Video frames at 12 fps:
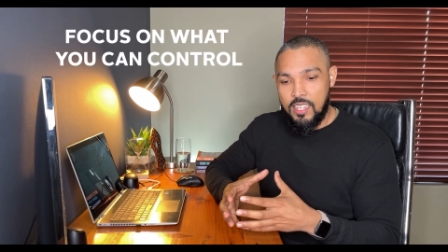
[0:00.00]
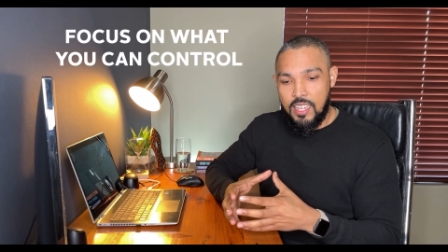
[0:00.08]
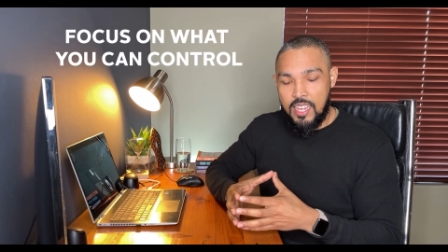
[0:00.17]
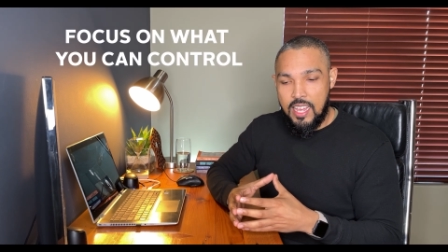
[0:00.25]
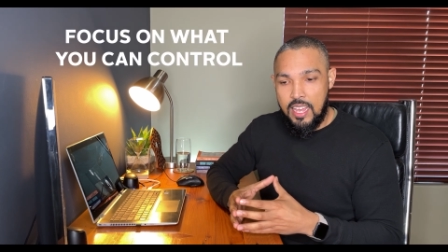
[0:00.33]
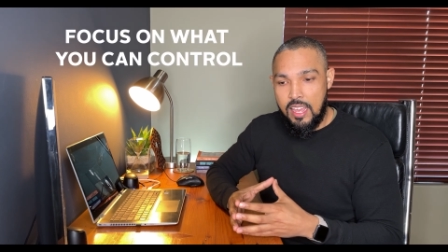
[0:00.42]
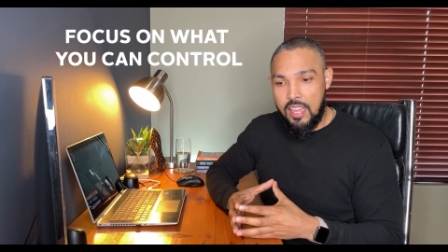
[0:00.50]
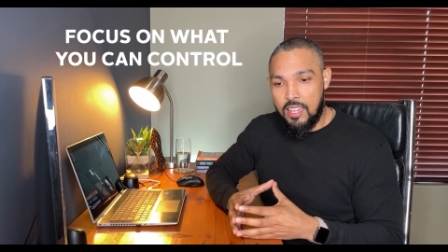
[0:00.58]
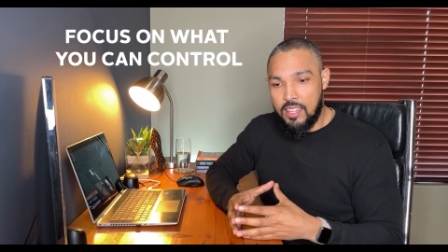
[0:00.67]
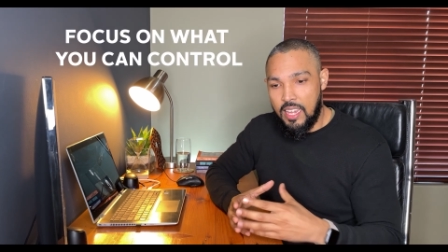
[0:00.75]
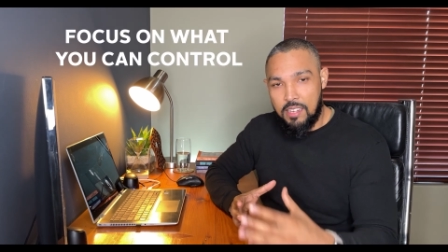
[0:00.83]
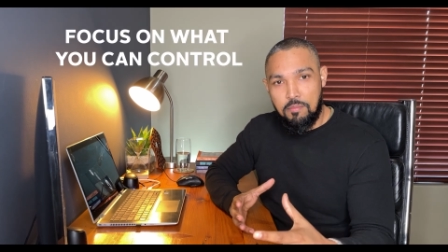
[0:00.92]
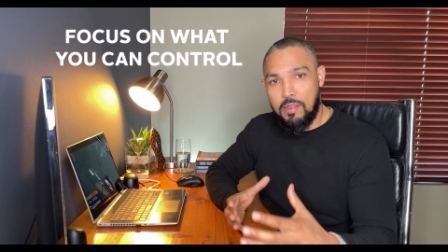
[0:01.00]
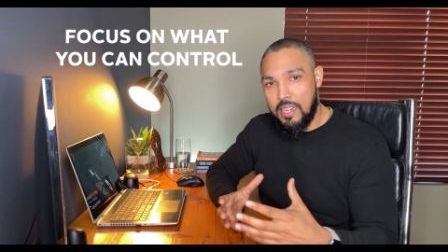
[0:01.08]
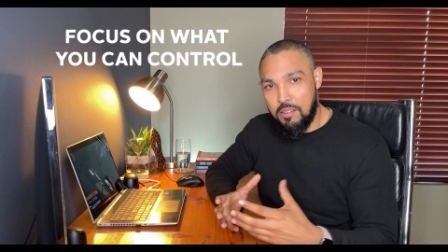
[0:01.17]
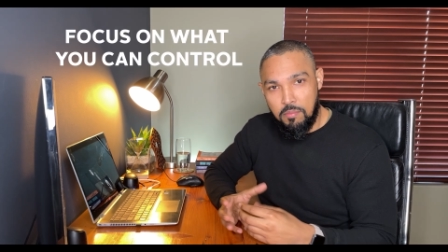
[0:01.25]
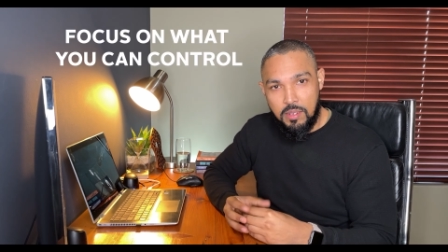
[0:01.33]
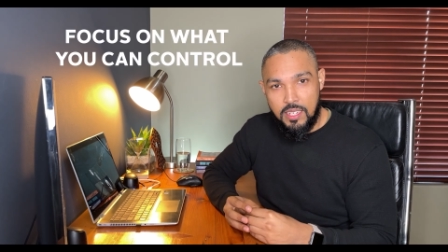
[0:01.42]
And that
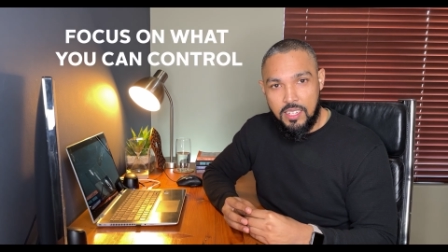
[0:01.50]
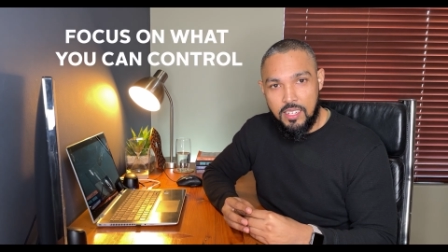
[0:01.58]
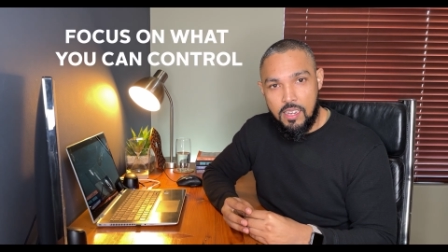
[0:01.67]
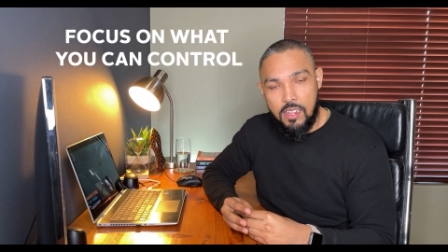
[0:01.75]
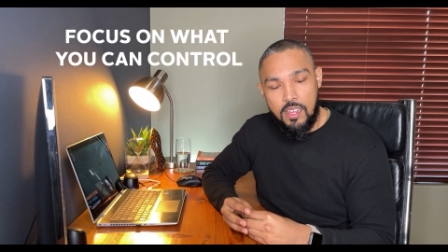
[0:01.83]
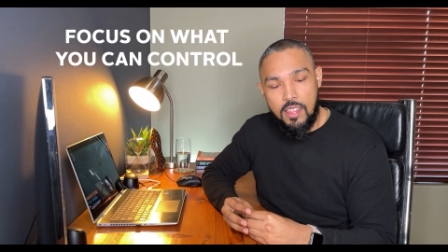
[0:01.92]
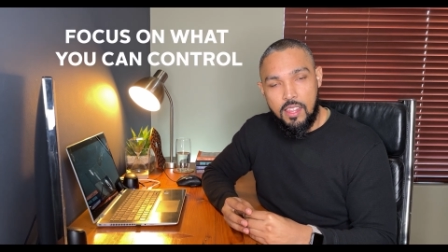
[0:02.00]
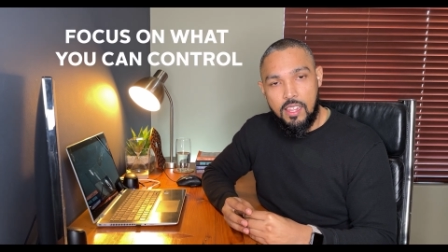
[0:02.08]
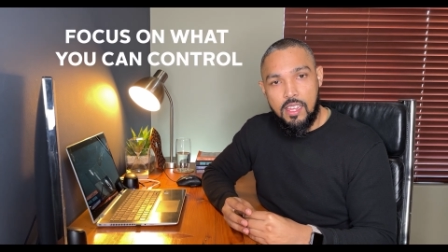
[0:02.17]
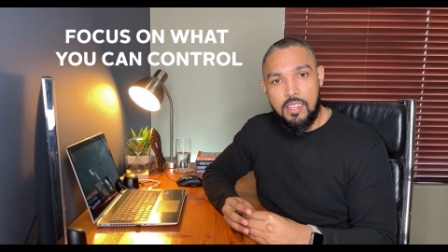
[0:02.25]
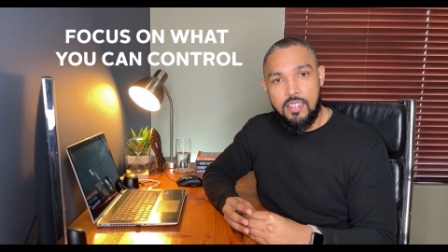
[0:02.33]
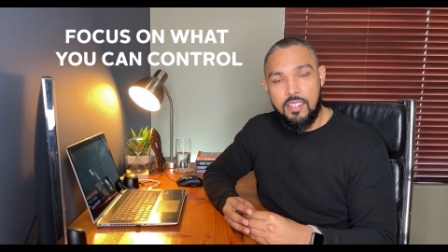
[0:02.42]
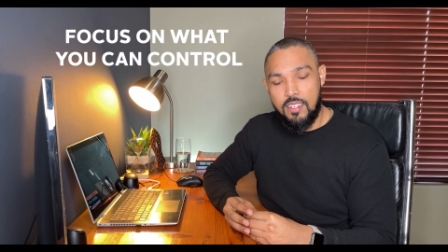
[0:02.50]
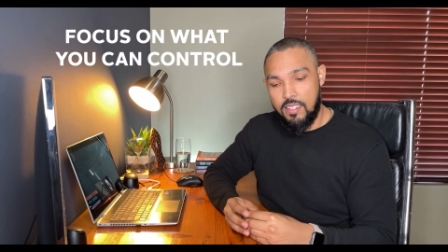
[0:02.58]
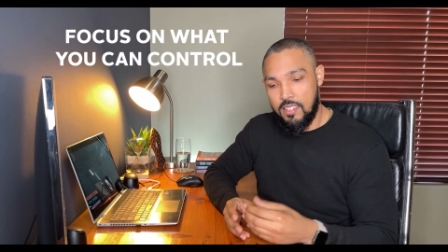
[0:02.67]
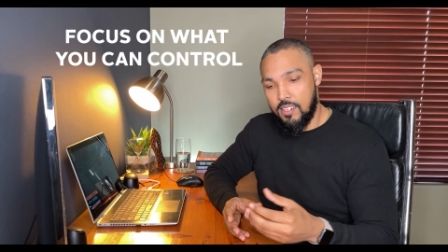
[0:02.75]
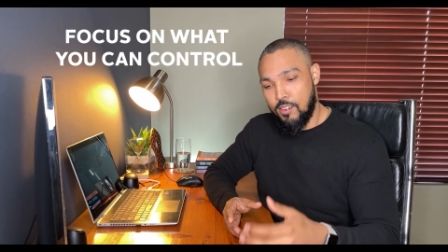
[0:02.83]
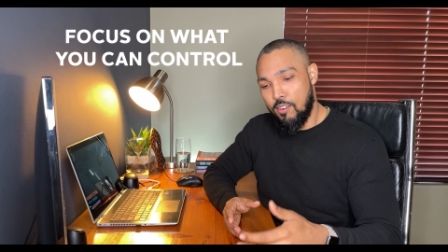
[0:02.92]
might mean that
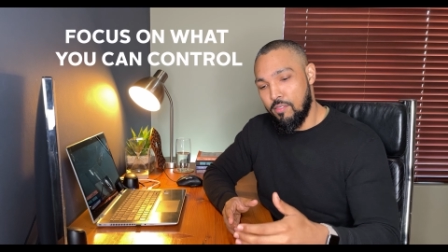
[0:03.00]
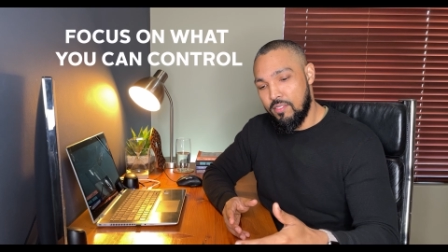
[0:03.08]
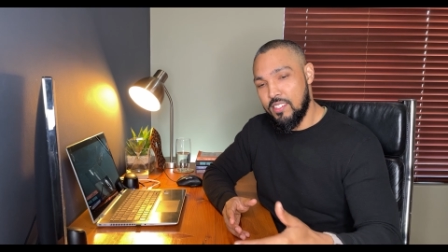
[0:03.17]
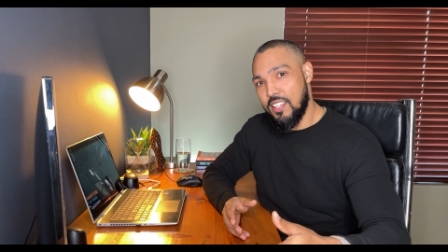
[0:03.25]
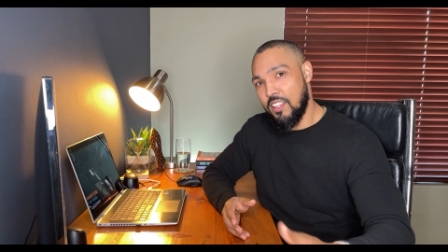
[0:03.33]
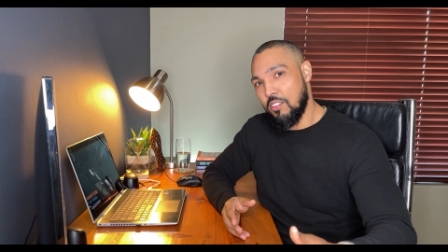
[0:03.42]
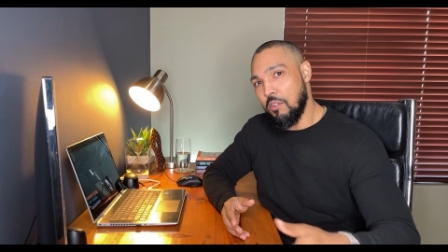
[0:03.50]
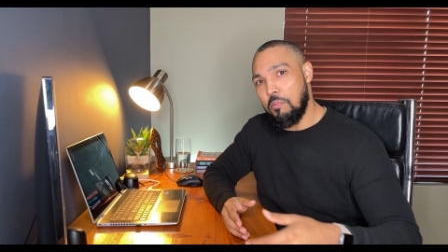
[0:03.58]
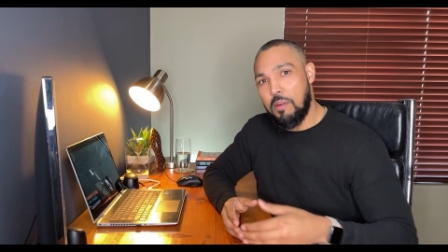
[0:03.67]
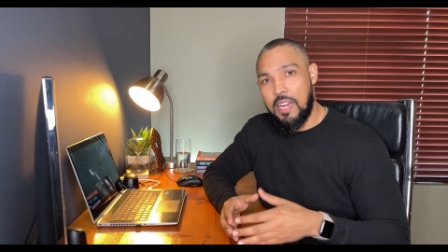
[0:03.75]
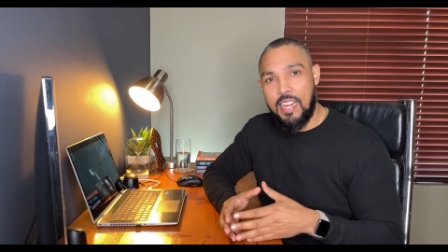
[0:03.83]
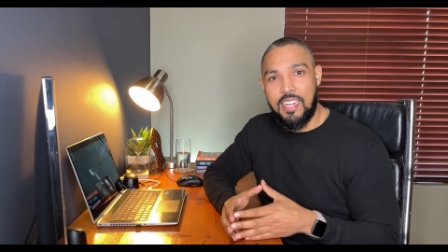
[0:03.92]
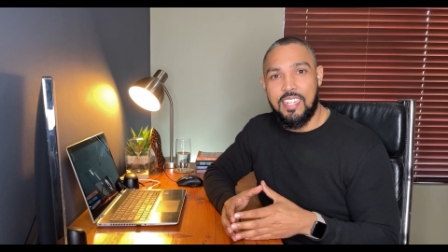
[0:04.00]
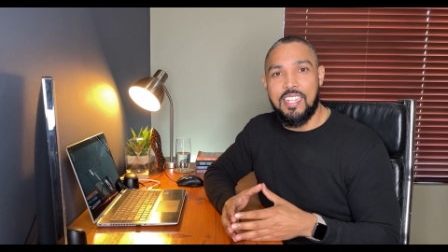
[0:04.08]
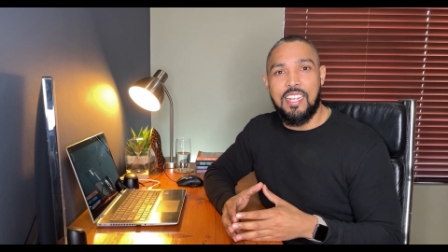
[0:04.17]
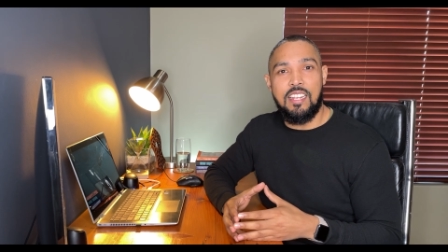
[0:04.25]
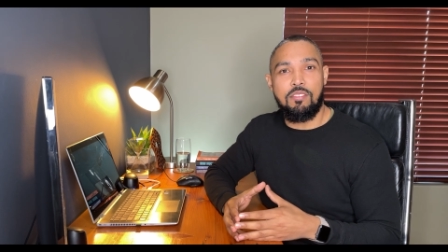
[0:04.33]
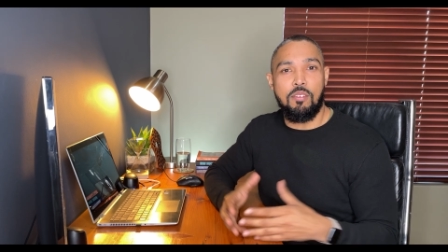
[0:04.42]
the coffees that you're buying
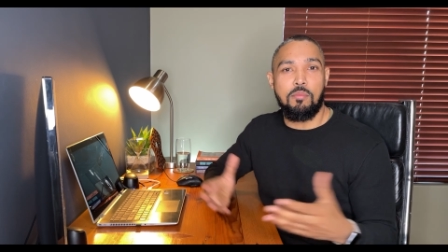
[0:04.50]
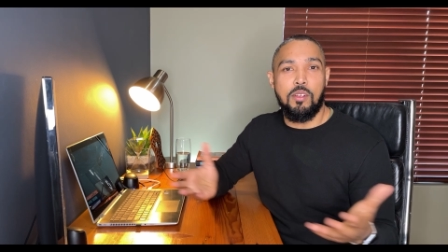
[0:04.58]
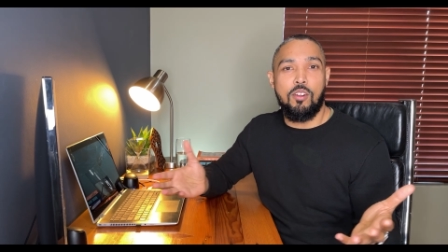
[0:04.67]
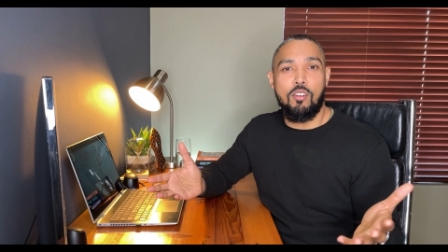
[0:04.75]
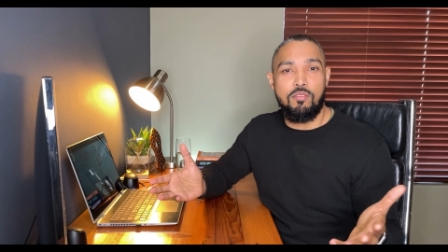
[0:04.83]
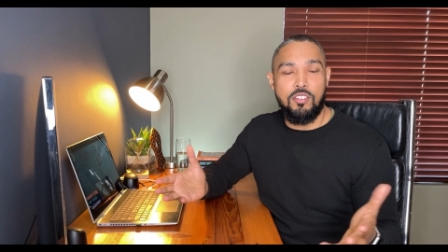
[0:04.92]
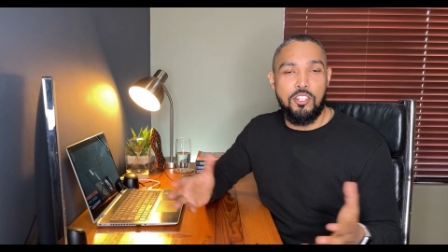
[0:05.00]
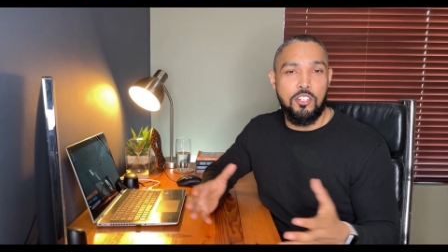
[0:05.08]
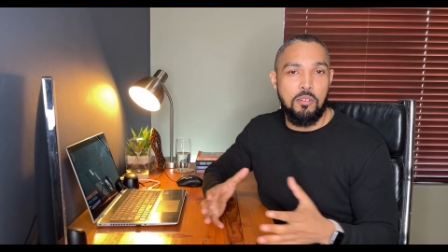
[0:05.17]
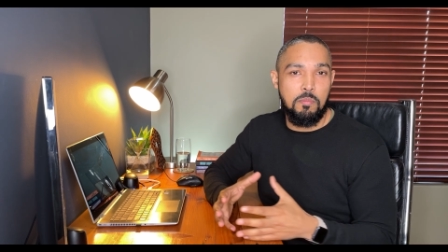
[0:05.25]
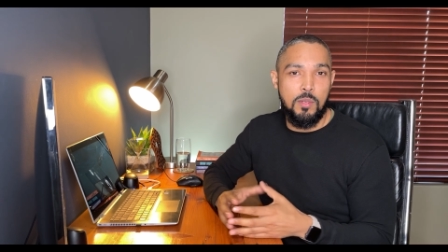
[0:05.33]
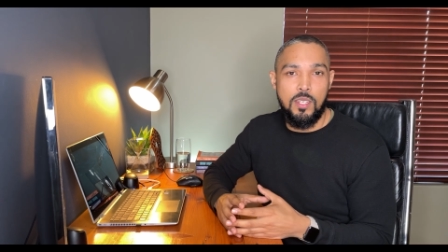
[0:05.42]
daily from the coffee shop,